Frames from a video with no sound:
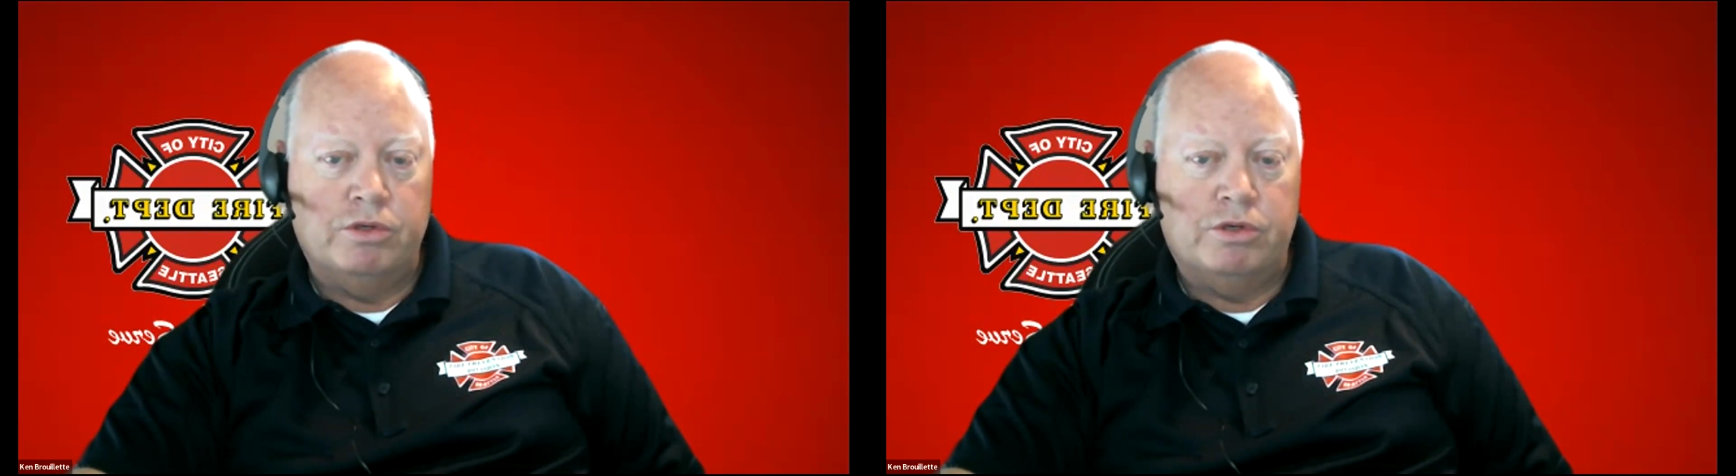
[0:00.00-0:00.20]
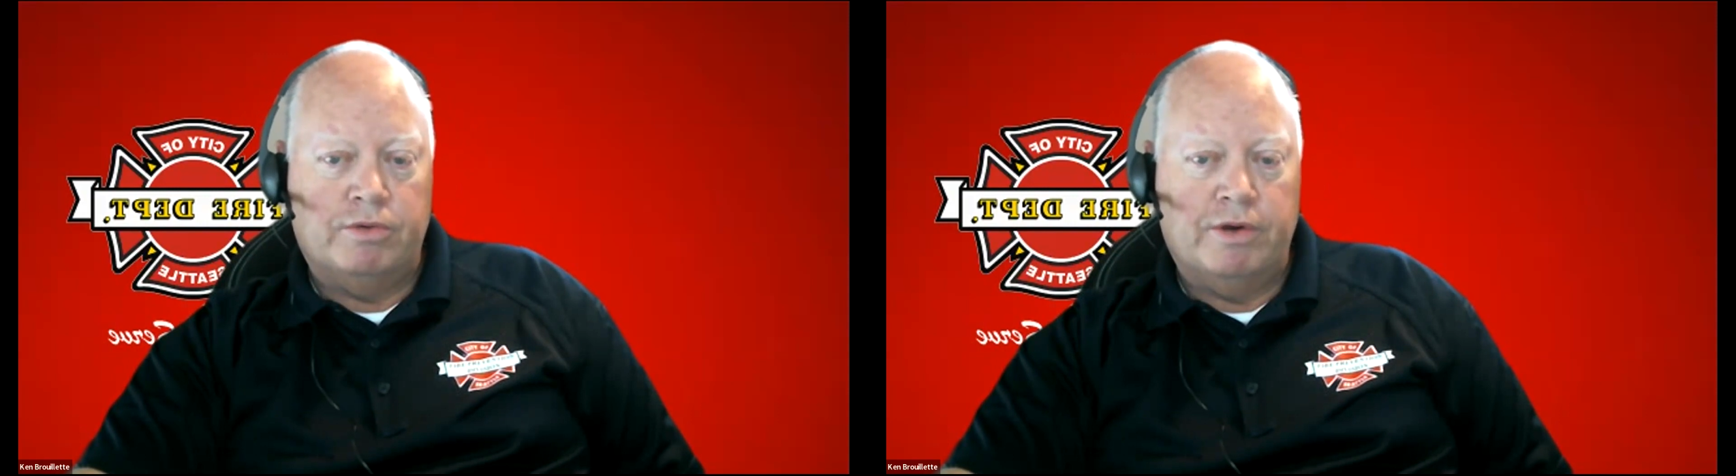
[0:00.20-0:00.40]

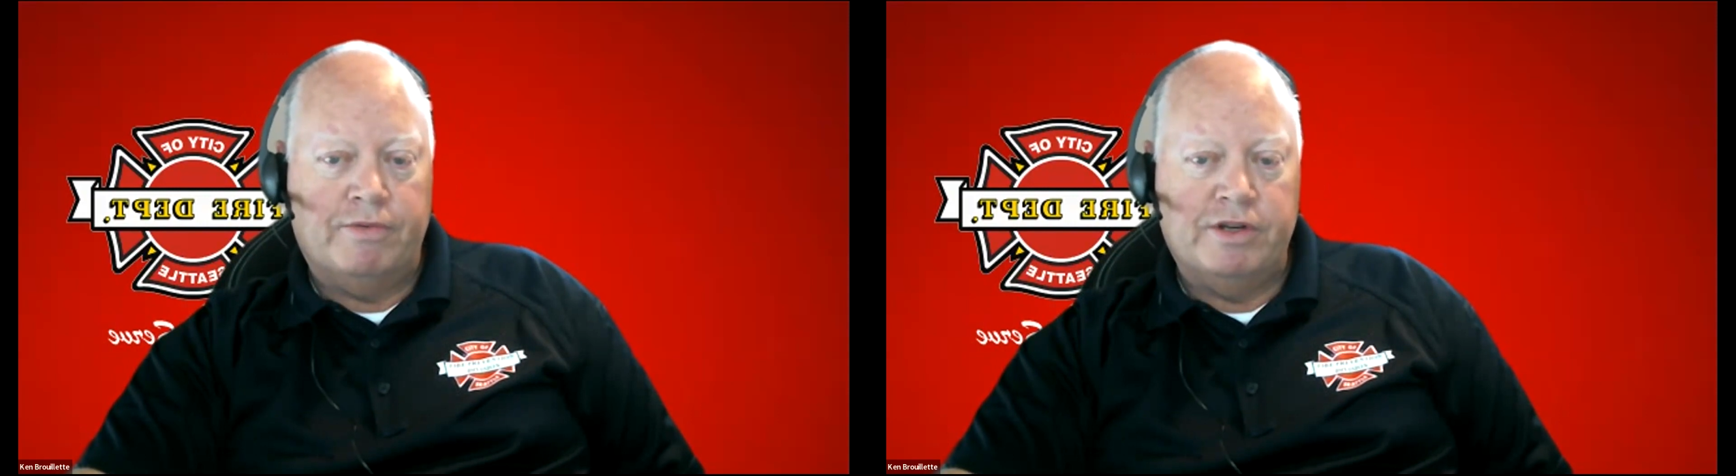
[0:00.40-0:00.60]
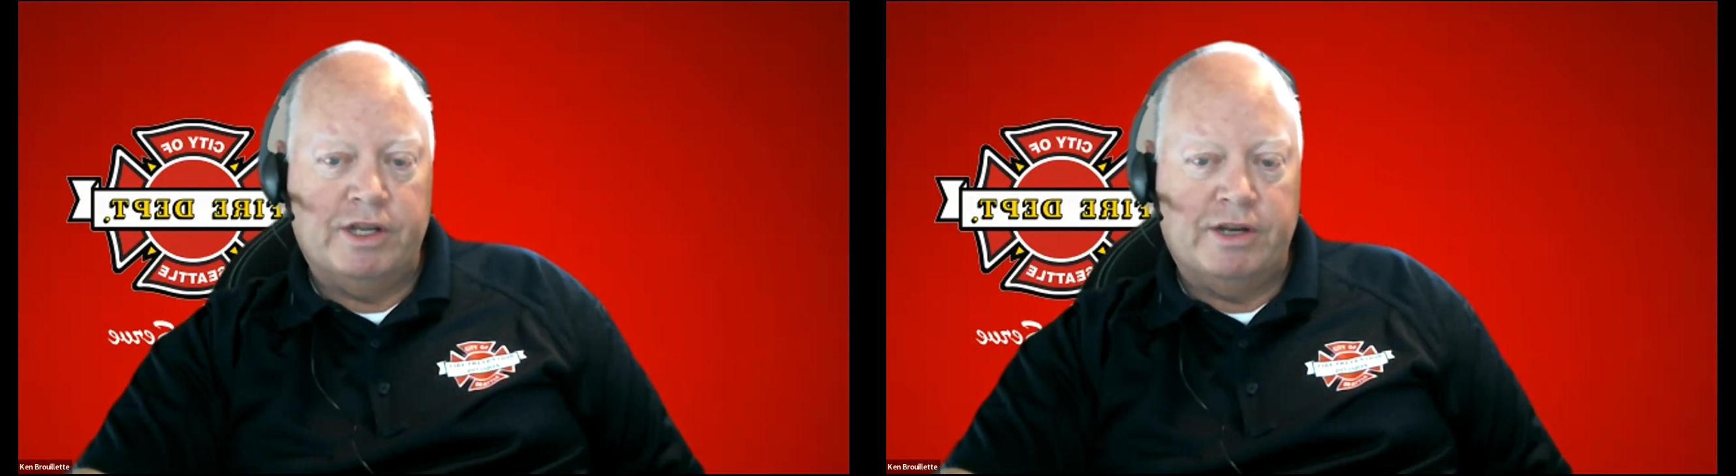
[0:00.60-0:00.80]
to
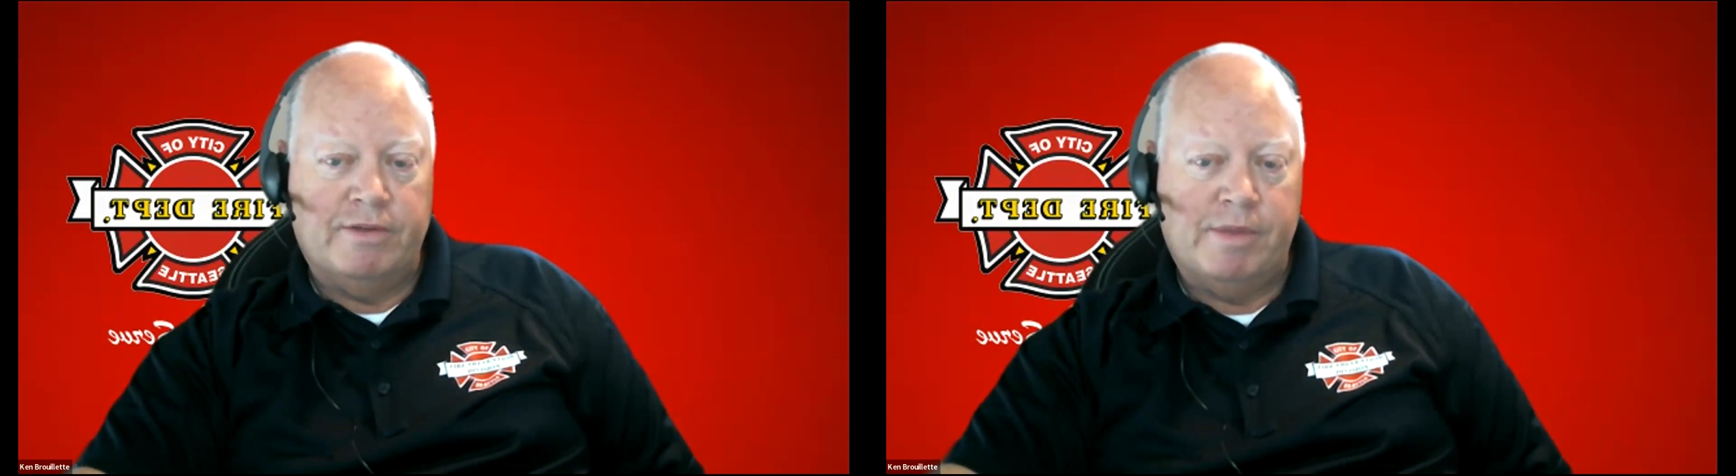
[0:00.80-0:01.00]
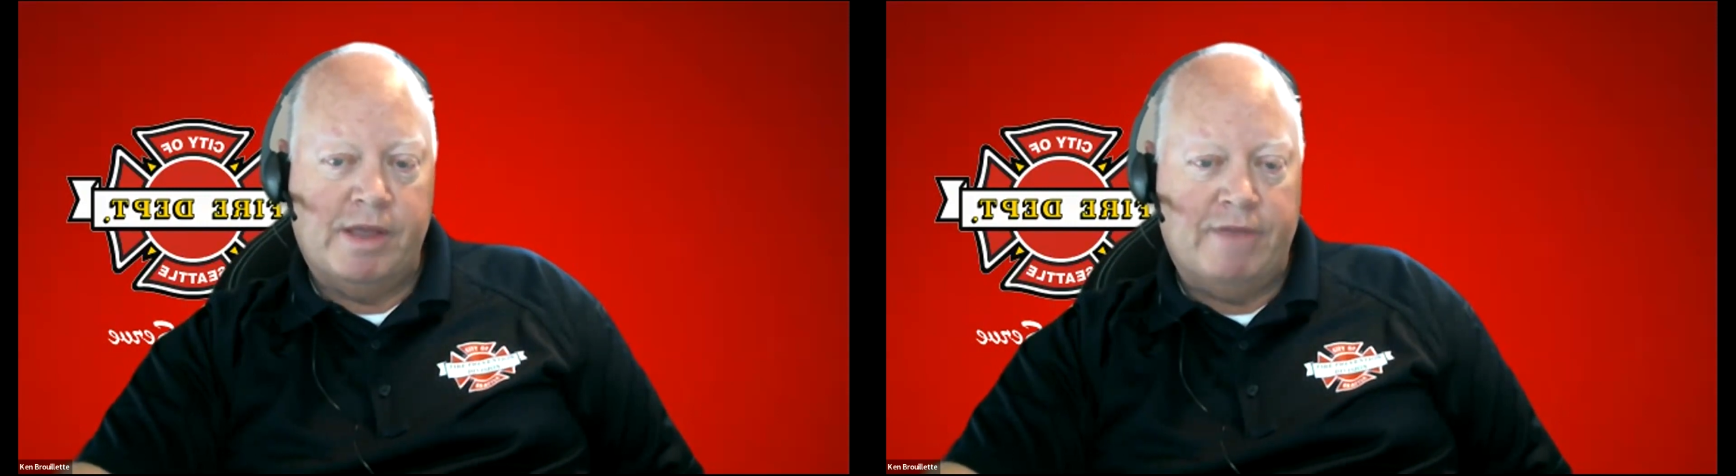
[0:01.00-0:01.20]
reference
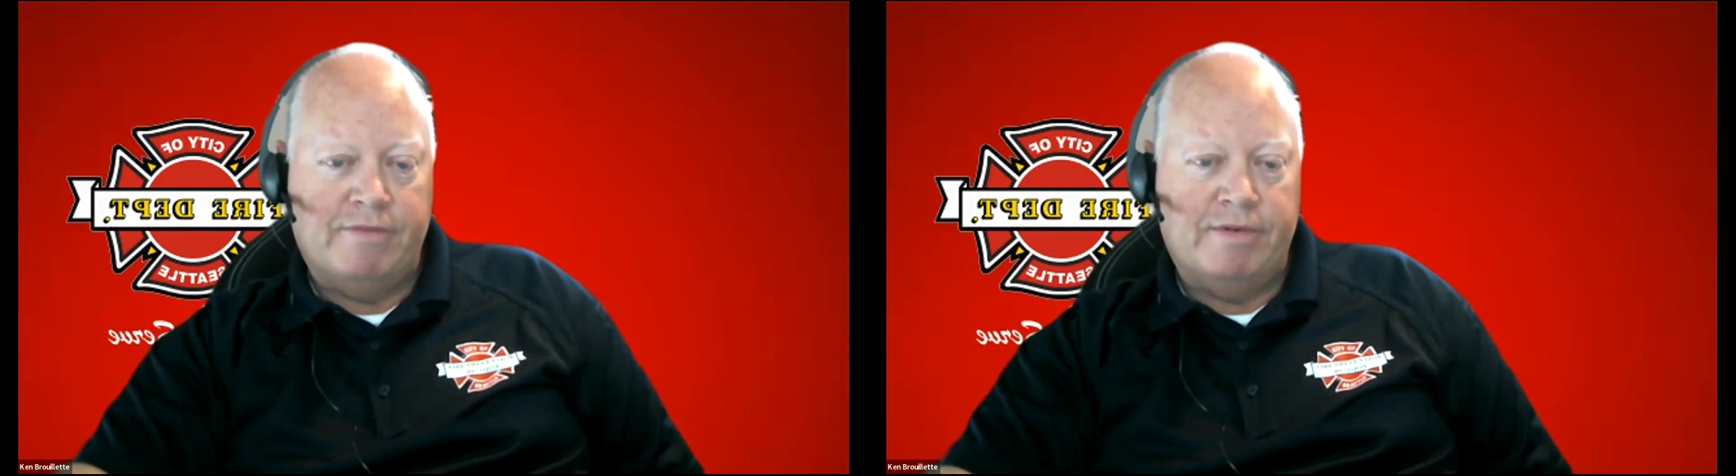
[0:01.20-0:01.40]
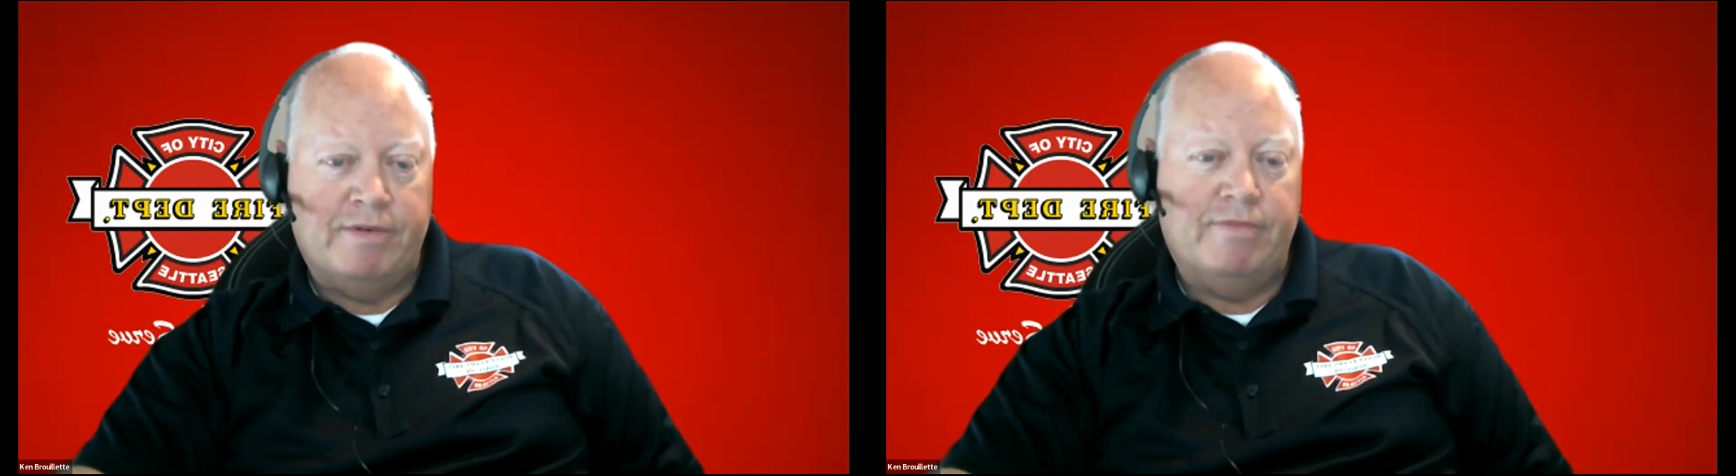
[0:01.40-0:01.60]
NFPA
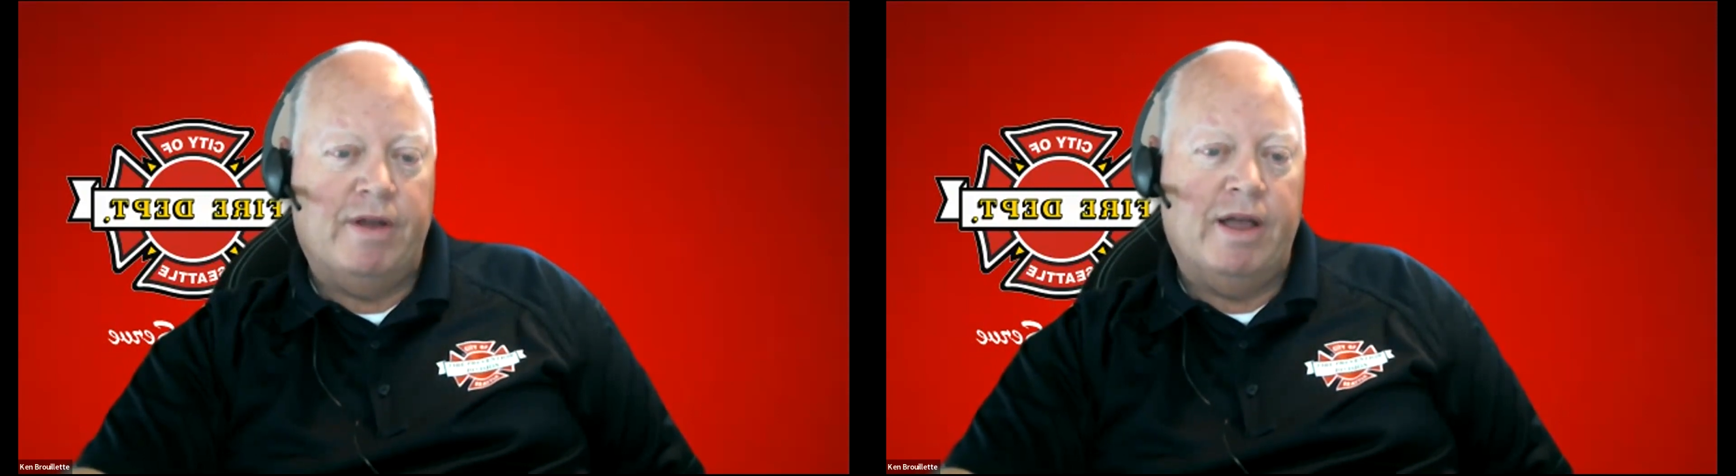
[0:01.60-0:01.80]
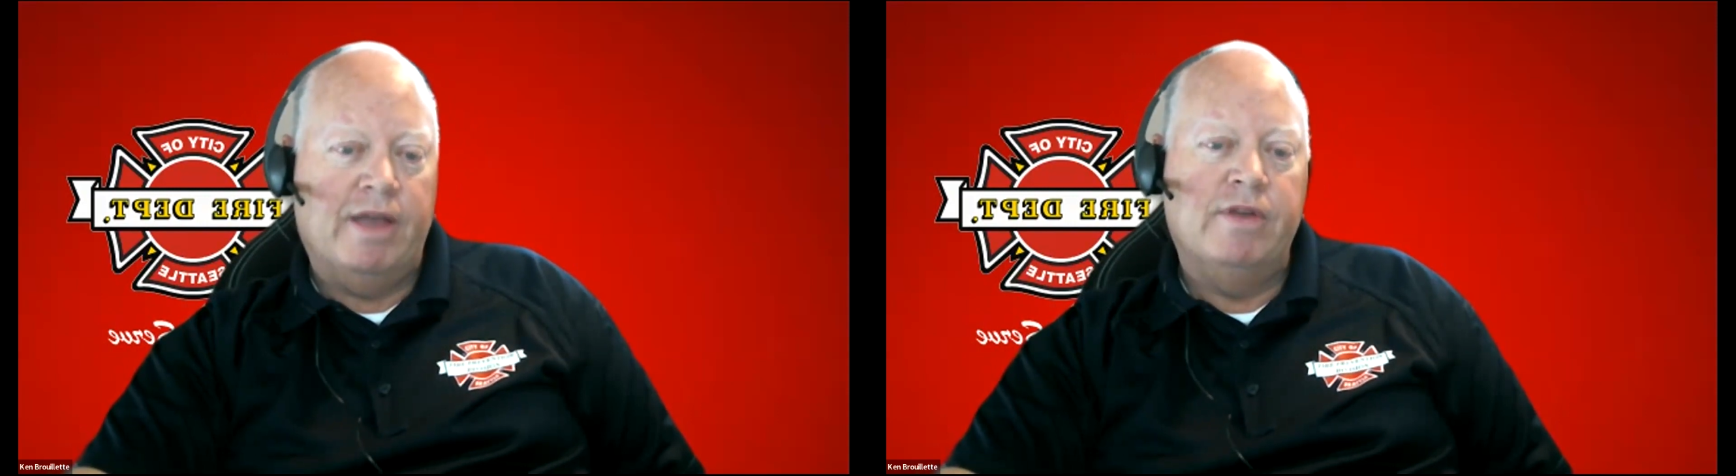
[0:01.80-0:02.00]

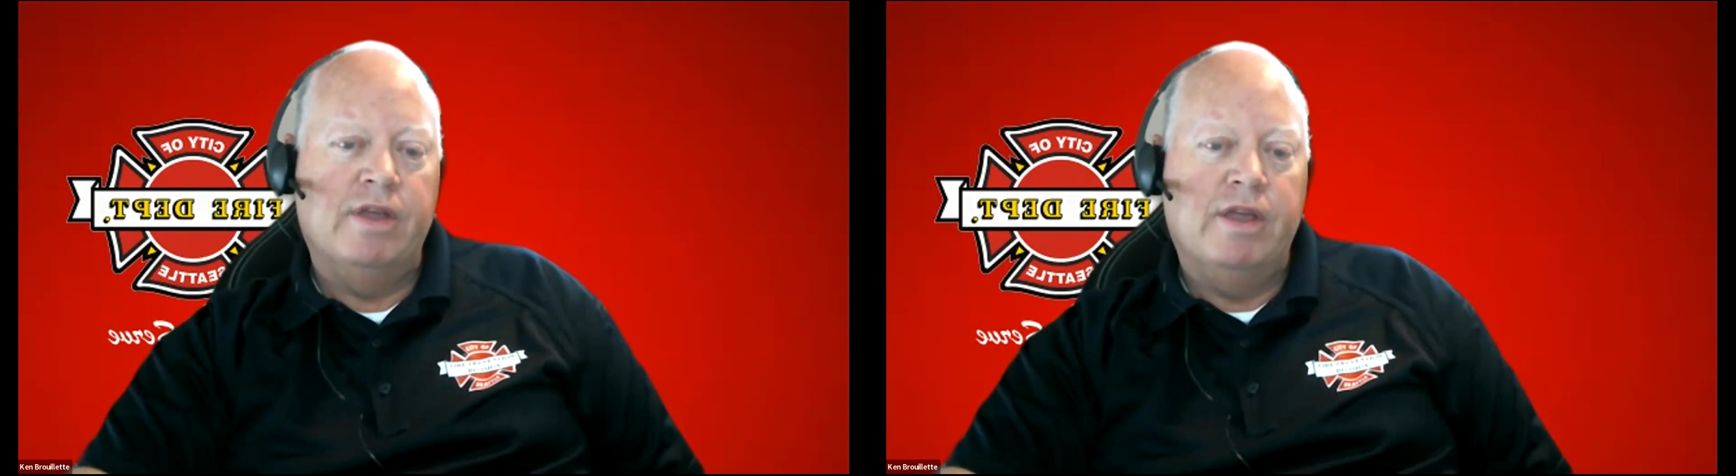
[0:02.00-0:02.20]
855,